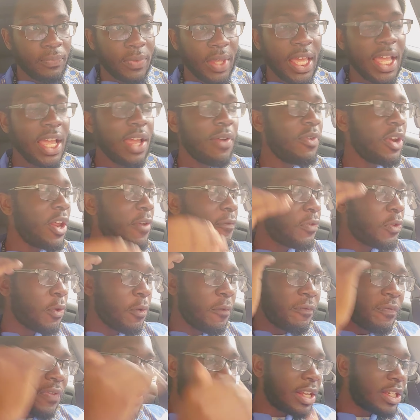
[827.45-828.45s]
Even if you
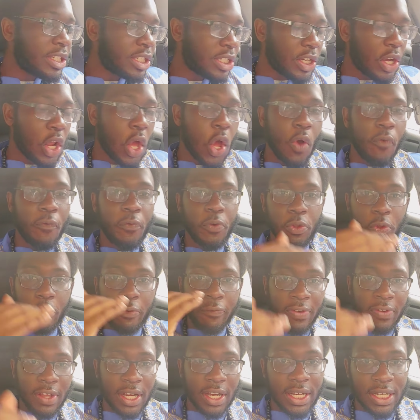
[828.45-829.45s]
feeling slothful, you
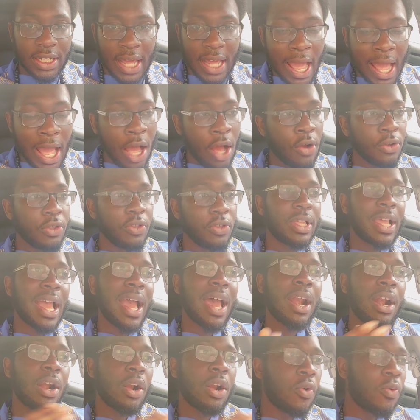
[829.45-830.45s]
feeling down, you
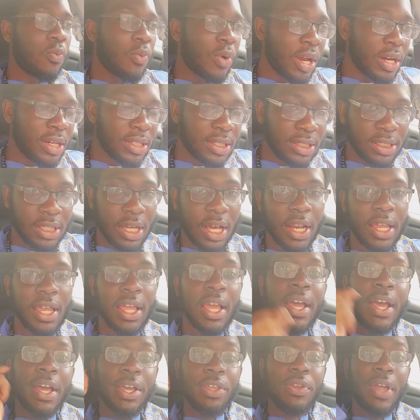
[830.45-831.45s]
kind of don't want to study,
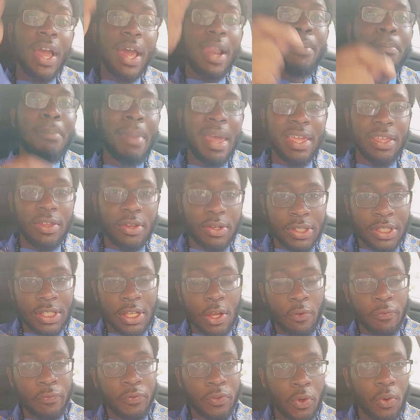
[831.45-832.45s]
you got to make
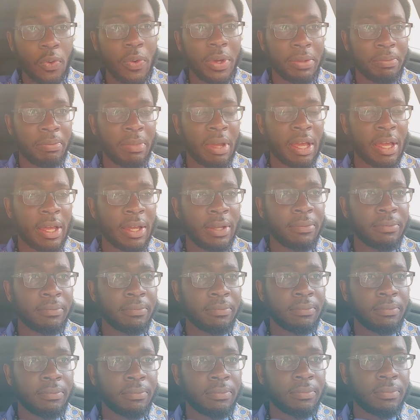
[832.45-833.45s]
yourself do it, man.
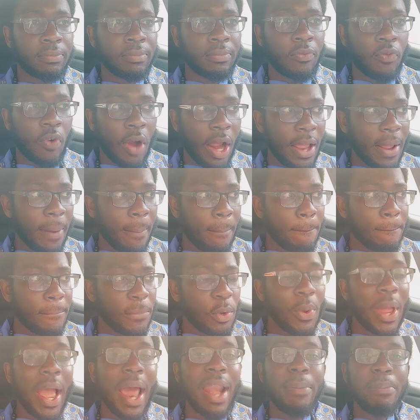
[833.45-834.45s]
Right?
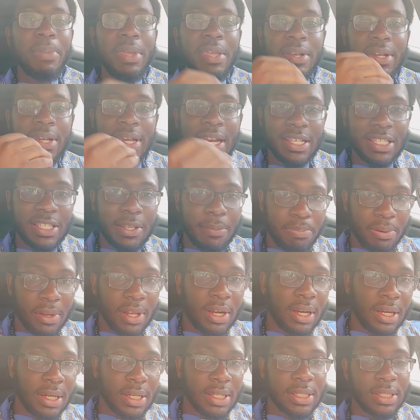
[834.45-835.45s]
You got to be
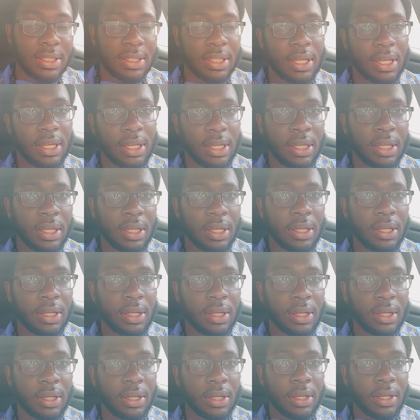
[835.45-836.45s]
disciplined in this thing.
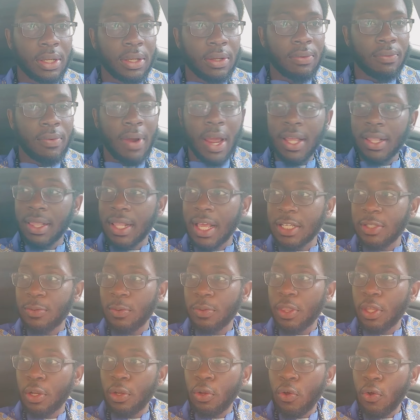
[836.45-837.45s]
Right? That's
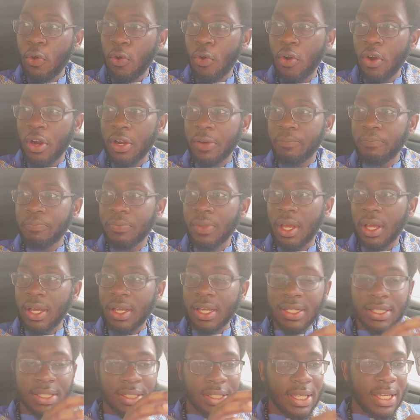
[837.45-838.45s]
what the Lord
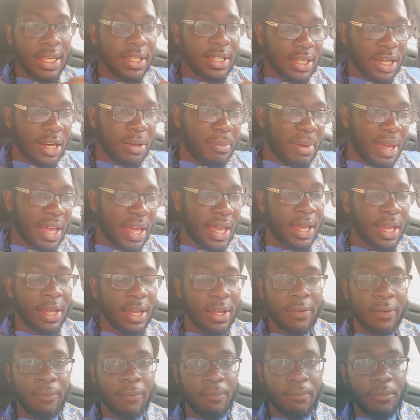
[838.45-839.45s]
uh, sees in a
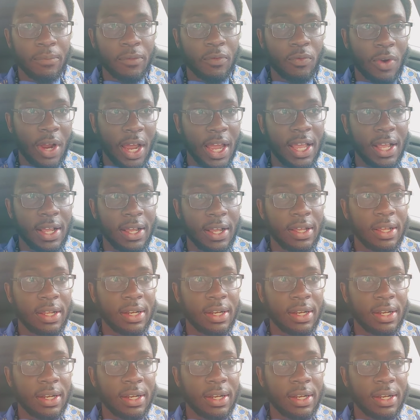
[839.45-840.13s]
man. Right?